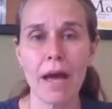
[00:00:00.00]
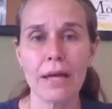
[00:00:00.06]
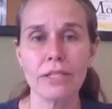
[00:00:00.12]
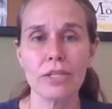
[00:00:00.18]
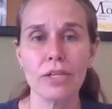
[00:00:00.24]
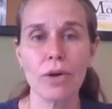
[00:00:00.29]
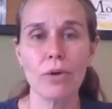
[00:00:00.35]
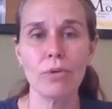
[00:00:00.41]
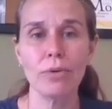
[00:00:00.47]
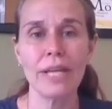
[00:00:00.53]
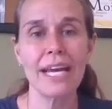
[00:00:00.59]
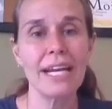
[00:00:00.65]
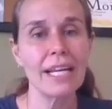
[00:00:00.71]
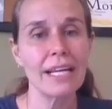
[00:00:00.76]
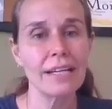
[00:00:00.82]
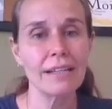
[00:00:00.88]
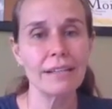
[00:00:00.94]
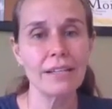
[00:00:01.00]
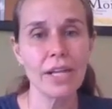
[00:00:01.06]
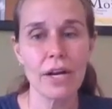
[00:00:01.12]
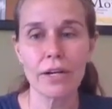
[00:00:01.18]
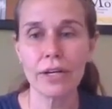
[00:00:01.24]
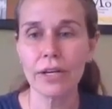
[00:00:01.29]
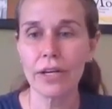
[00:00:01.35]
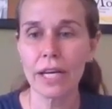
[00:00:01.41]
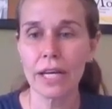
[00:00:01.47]
So letting
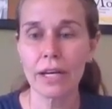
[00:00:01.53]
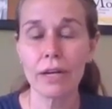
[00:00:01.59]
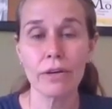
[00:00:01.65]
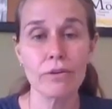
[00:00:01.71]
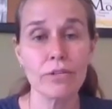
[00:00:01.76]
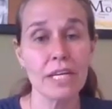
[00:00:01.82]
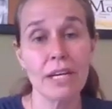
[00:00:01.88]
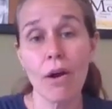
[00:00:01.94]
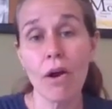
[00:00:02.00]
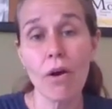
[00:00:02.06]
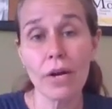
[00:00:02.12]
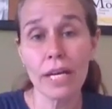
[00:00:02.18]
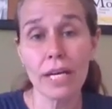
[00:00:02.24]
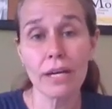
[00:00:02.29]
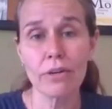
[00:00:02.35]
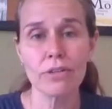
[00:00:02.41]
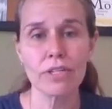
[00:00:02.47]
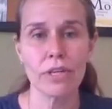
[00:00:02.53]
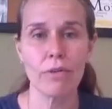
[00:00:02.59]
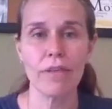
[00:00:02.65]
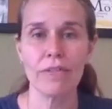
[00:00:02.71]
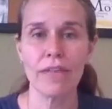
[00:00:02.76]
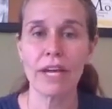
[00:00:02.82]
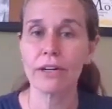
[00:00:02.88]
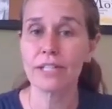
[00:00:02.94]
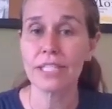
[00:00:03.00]
younger kiddos and all kiddos know that
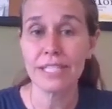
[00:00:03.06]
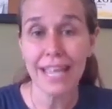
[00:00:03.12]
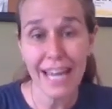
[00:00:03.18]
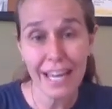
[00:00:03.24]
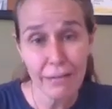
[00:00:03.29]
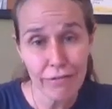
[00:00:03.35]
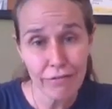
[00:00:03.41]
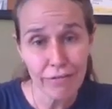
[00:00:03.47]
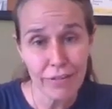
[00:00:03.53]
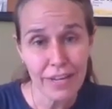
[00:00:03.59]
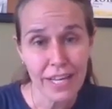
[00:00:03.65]
they are safe